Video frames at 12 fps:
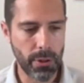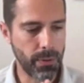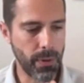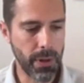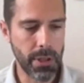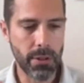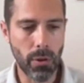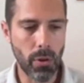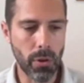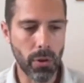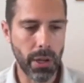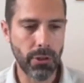It's very
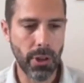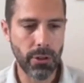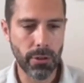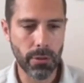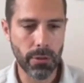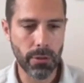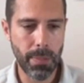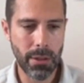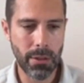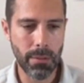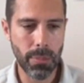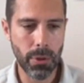organizational
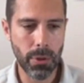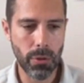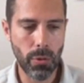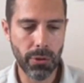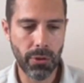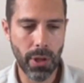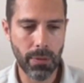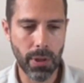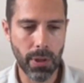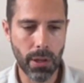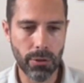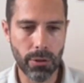dependent, but you also have
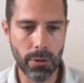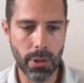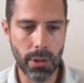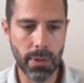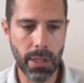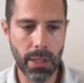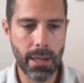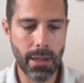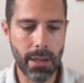the cultural overlay,